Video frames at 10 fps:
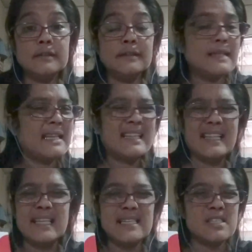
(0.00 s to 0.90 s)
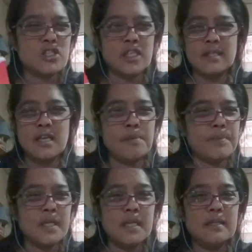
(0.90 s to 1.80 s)
Not this shit
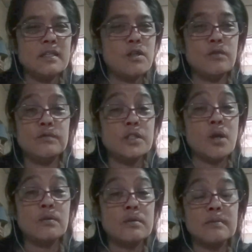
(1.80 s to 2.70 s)
company. No, don't.